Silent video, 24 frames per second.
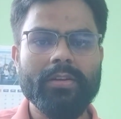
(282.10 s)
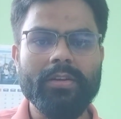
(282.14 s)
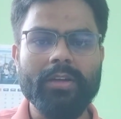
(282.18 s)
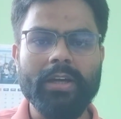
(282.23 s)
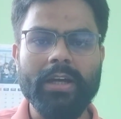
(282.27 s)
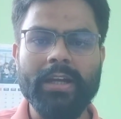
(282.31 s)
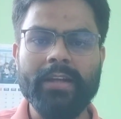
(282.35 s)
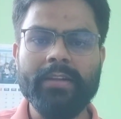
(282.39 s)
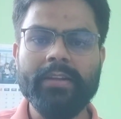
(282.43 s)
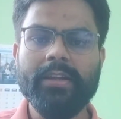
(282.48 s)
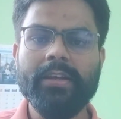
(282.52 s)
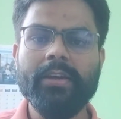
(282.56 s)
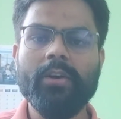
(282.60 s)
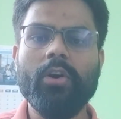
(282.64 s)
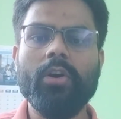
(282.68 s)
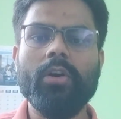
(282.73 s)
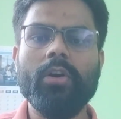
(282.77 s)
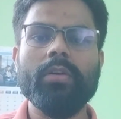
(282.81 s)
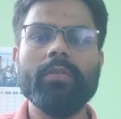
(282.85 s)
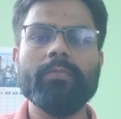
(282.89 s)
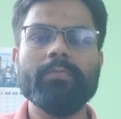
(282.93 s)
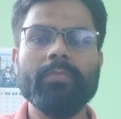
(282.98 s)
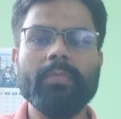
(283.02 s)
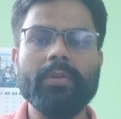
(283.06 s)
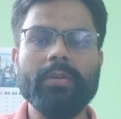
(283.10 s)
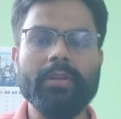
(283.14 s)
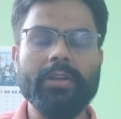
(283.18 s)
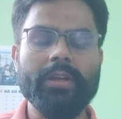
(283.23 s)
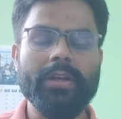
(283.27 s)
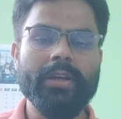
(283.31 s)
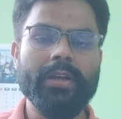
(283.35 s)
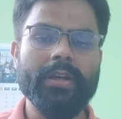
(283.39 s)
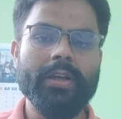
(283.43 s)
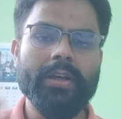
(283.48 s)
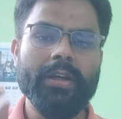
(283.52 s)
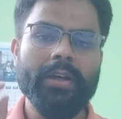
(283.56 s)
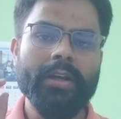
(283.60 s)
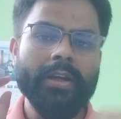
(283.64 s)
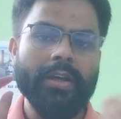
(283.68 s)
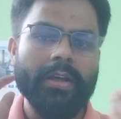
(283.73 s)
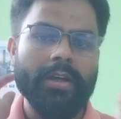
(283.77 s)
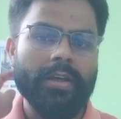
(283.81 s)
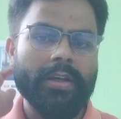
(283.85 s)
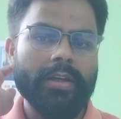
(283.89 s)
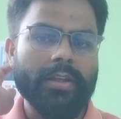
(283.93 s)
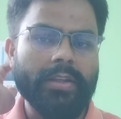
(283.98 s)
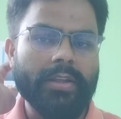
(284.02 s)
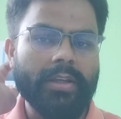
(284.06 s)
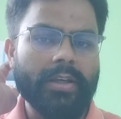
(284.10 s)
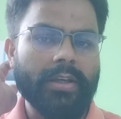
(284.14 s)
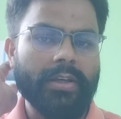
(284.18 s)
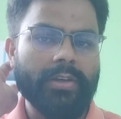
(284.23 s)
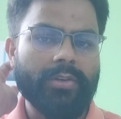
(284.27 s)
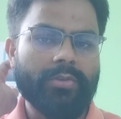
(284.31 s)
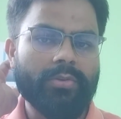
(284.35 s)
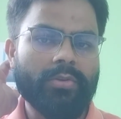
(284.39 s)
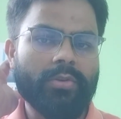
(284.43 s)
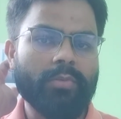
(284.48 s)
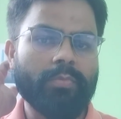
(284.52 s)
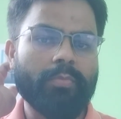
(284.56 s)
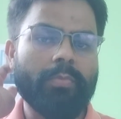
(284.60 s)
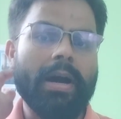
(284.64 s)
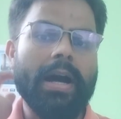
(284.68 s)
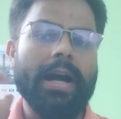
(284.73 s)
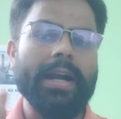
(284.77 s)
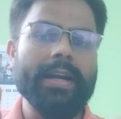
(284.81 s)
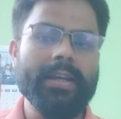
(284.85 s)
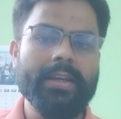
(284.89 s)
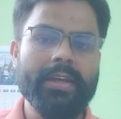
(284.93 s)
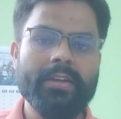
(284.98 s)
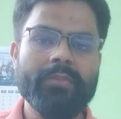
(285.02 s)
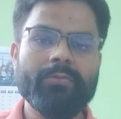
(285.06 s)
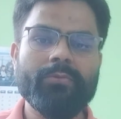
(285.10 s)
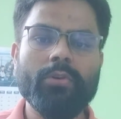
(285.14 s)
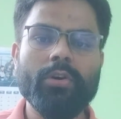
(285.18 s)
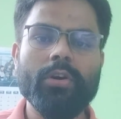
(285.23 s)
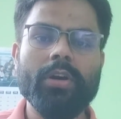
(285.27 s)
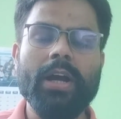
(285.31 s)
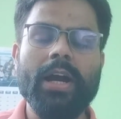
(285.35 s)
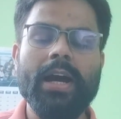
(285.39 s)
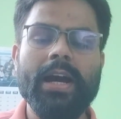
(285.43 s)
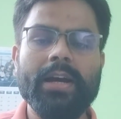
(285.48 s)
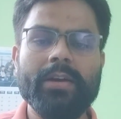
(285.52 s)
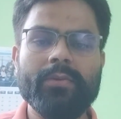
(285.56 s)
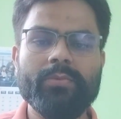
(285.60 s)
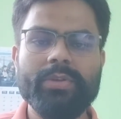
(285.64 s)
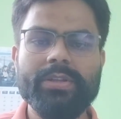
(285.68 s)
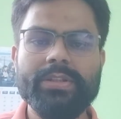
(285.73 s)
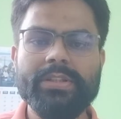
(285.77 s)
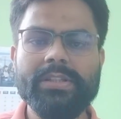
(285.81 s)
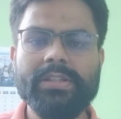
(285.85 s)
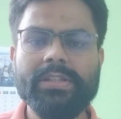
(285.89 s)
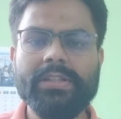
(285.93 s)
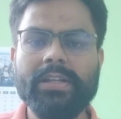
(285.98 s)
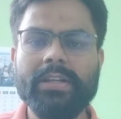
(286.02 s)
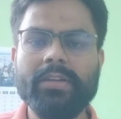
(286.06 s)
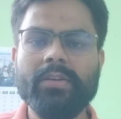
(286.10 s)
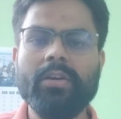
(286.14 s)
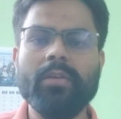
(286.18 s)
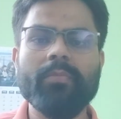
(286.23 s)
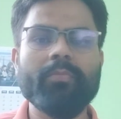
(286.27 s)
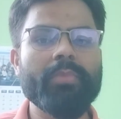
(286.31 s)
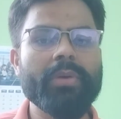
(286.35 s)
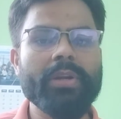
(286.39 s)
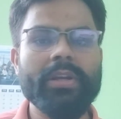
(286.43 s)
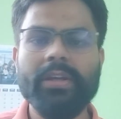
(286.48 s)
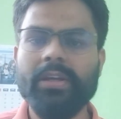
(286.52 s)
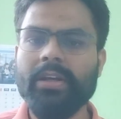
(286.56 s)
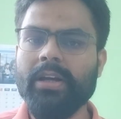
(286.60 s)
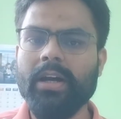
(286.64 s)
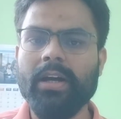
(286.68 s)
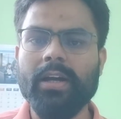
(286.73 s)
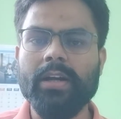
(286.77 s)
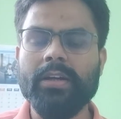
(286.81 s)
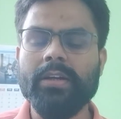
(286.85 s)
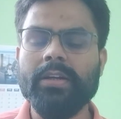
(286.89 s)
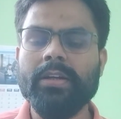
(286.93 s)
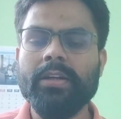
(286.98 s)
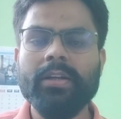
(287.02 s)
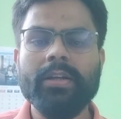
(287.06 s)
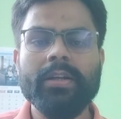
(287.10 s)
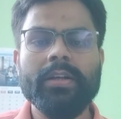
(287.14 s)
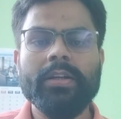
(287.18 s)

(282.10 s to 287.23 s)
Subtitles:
and they bargain for higher wages, and company are